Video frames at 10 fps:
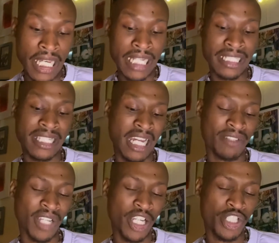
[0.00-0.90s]
It's kind of
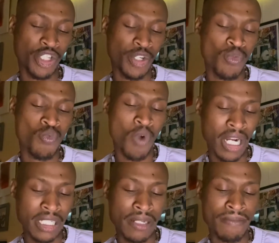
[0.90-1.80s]
like, do you
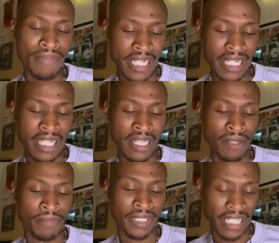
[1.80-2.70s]
want to be in the
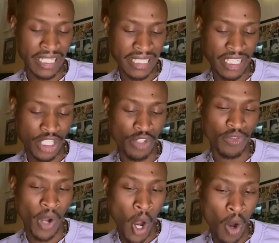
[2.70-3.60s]
place that you've
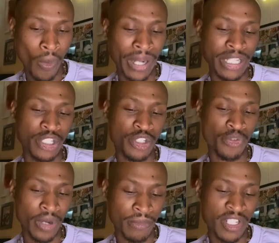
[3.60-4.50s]
always
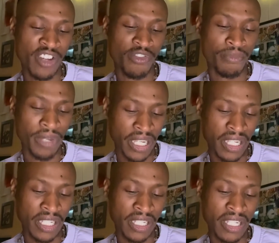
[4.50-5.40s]
dreamt of
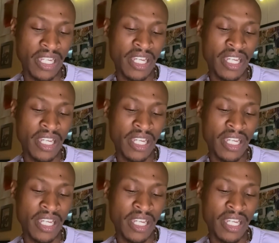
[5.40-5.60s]
being